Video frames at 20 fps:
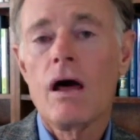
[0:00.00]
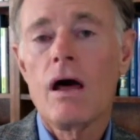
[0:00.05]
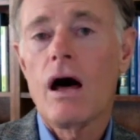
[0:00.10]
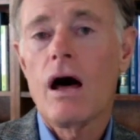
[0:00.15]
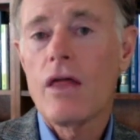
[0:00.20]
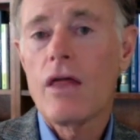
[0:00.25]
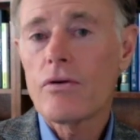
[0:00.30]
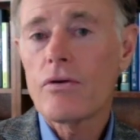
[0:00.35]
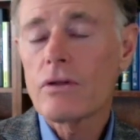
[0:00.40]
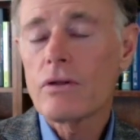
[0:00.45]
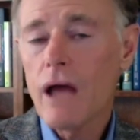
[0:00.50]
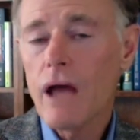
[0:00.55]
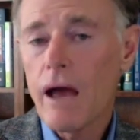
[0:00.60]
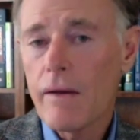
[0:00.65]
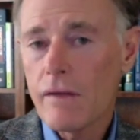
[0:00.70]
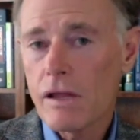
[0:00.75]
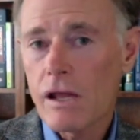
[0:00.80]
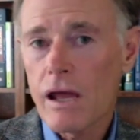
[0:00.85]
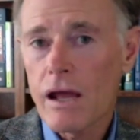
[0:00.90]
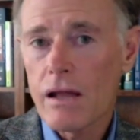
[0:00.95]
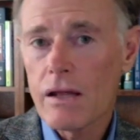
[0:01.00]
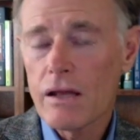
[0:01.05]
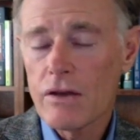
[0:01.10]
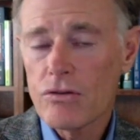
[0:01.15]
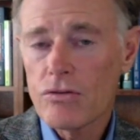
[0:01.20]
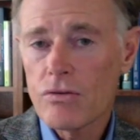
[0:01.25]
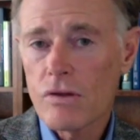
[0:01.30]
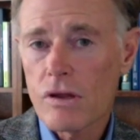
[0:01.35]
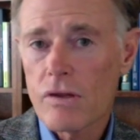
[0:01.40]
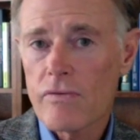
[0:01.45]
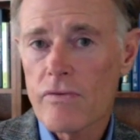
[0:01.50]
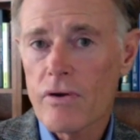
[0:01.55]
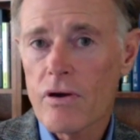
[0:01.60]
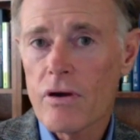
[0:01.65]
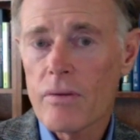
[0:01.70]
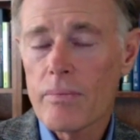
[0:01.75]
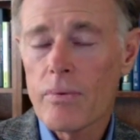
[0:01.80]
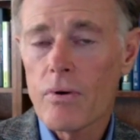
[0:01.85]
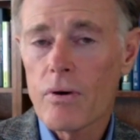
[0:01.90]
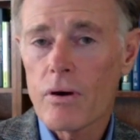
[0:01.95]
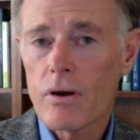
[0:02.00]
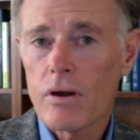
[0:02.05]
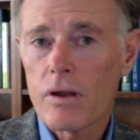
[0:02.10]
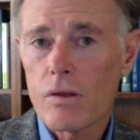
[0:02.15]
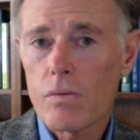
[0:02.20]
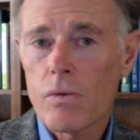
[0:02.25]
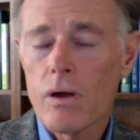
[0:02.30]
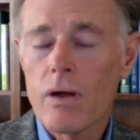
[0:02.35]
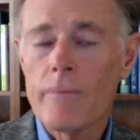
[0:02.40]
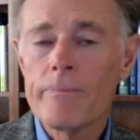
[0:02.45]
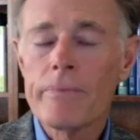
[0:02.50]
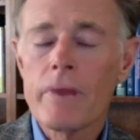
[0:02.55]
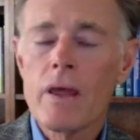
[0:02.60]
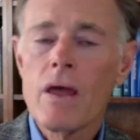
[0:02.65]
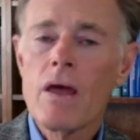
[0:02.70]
Other lifestyle issues are very important as well.